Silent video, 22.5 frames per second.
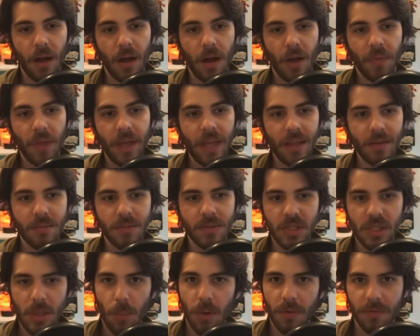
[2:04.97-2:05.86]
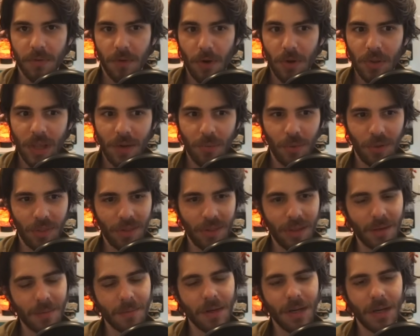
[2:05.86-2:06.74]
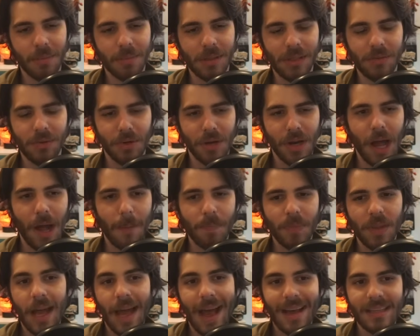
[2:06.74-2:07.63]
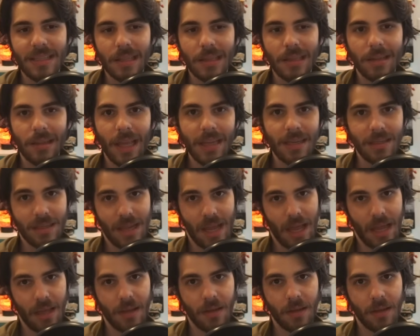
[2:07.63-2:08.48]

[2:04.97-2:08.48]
They somewhat fall in love with it, believe it or not, as a light tank.